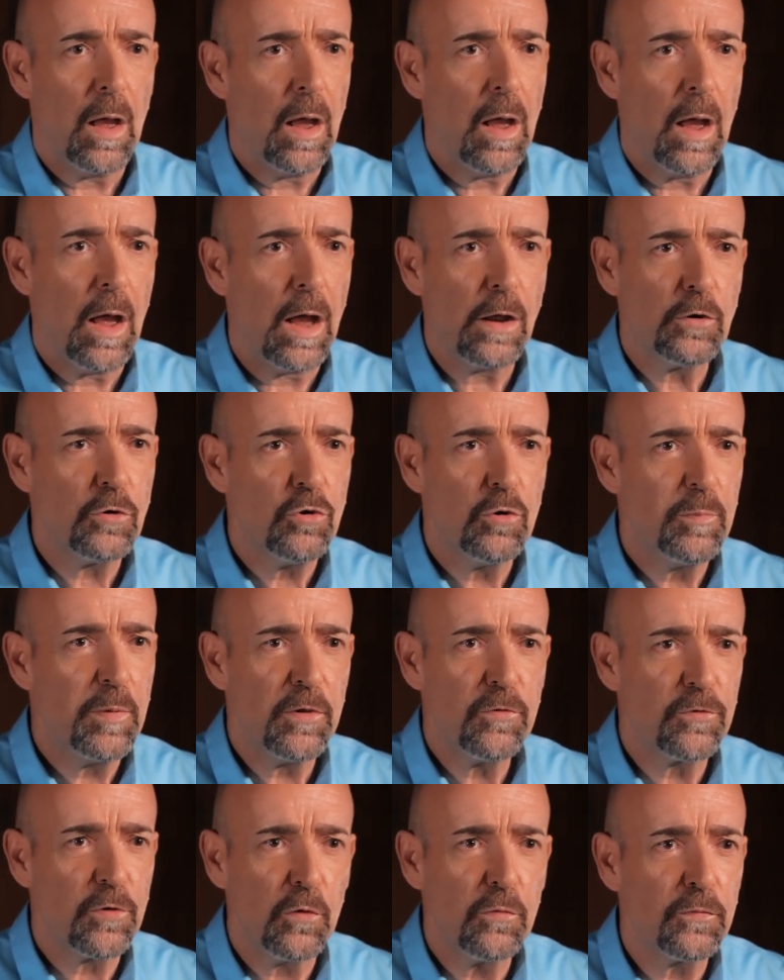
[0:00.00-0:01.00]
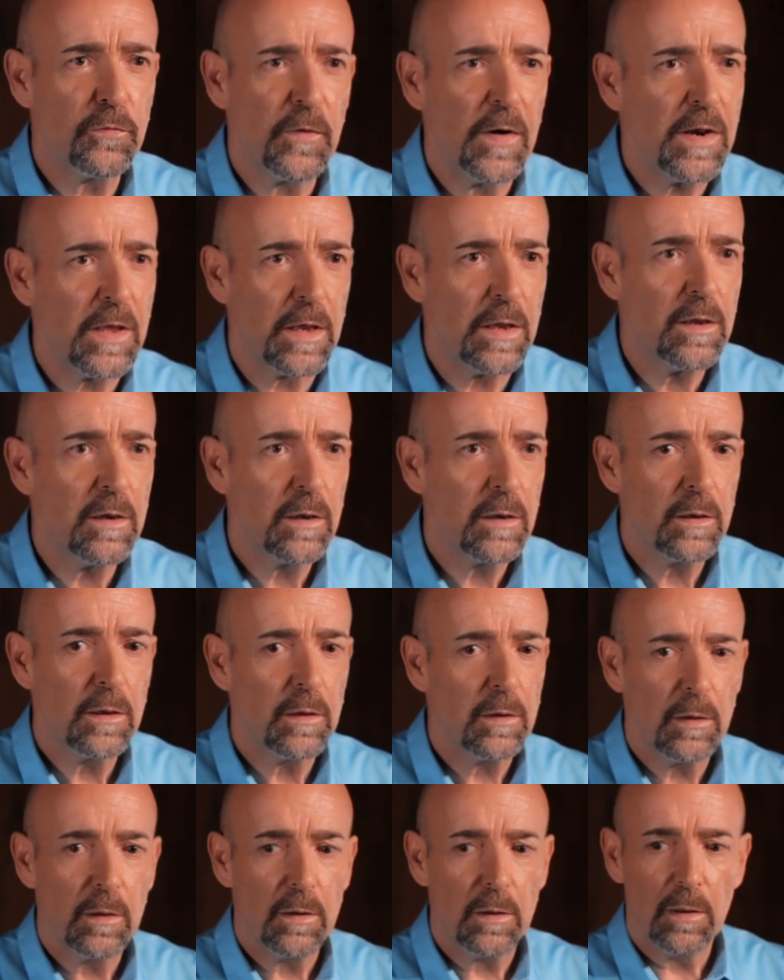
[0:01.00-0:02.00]
how could you be so funny
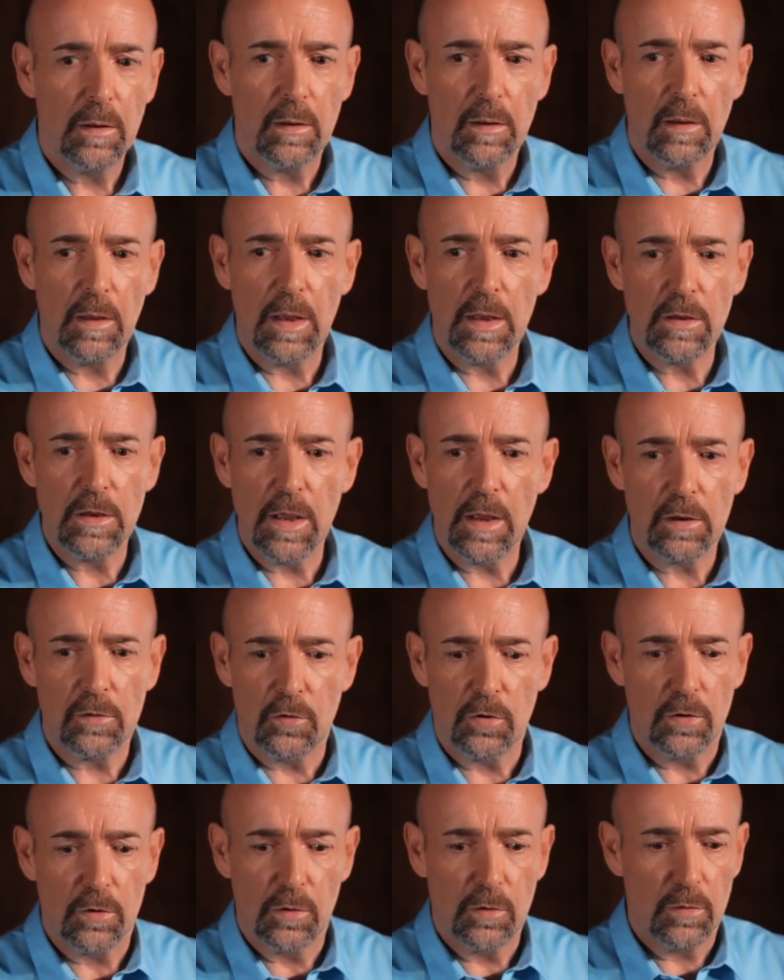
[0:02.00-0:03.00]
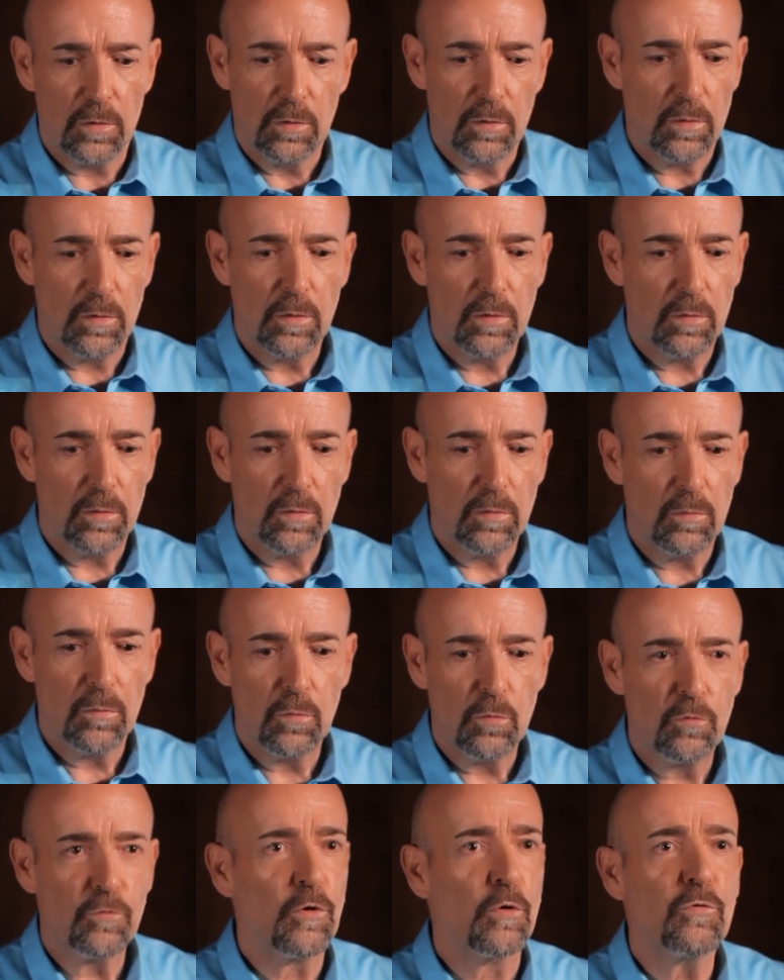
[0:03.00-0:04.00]
and yet
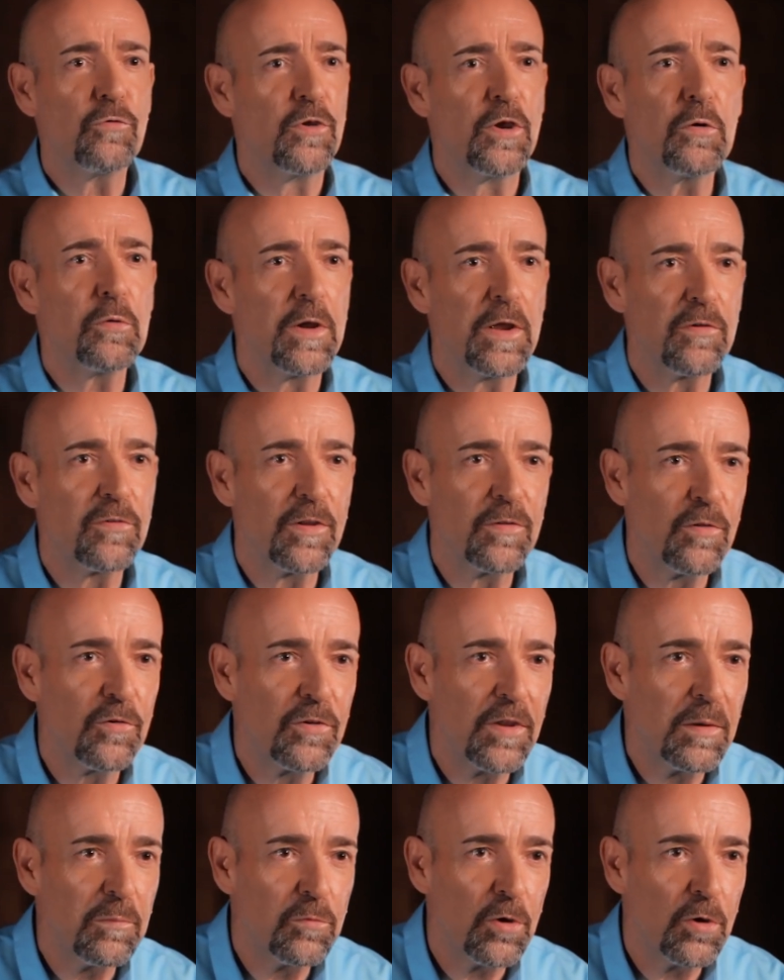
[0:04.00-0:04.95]
so serious at the same